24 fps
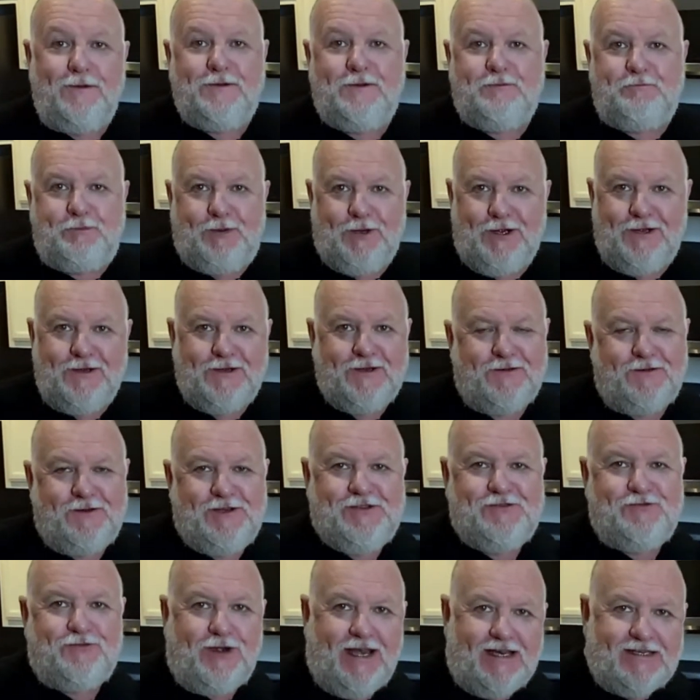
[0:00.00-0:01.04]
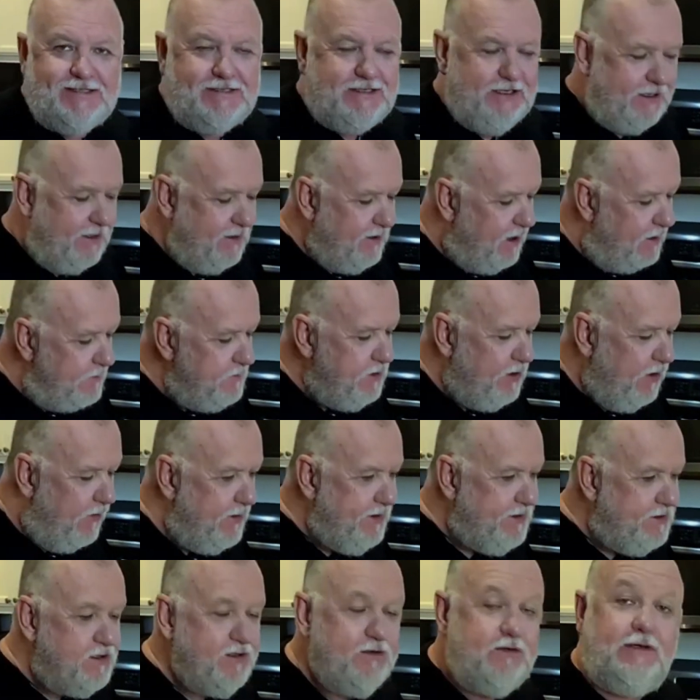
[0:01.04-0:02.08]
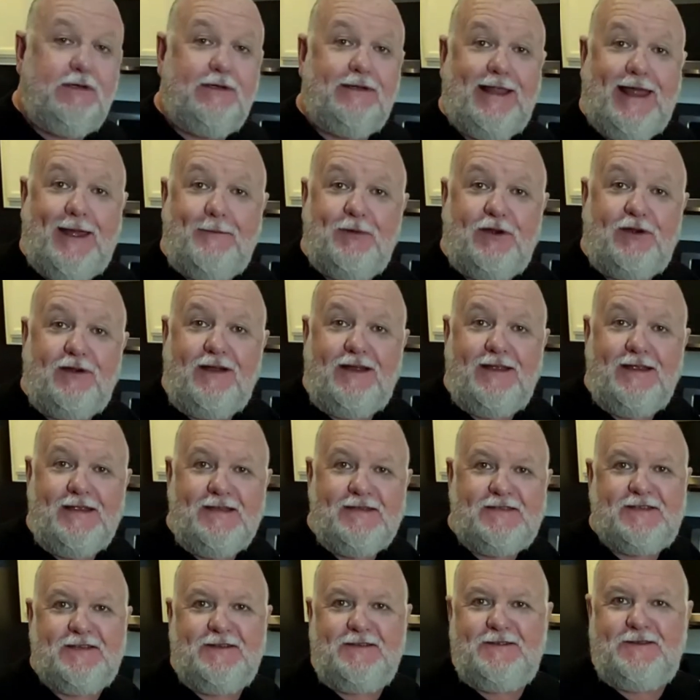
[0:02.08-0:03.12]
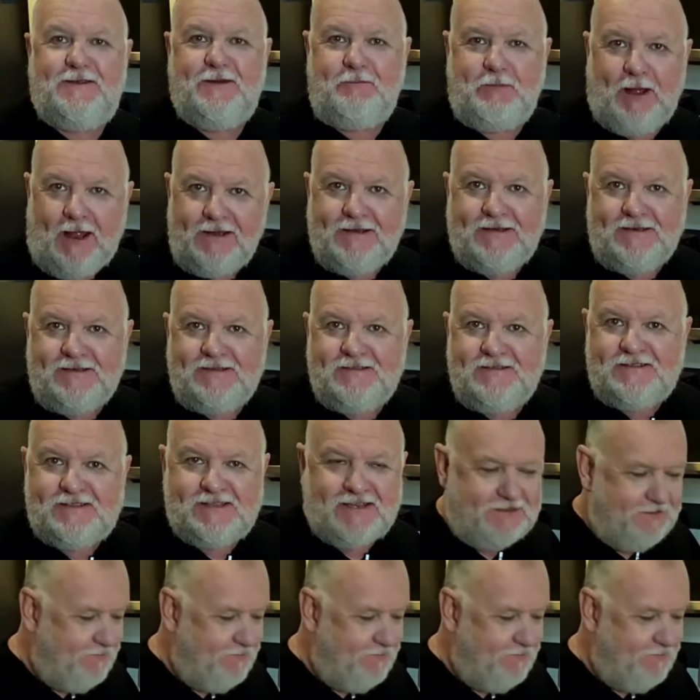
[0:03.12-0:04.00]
the burger is resting, I'm going to glamorize the buns.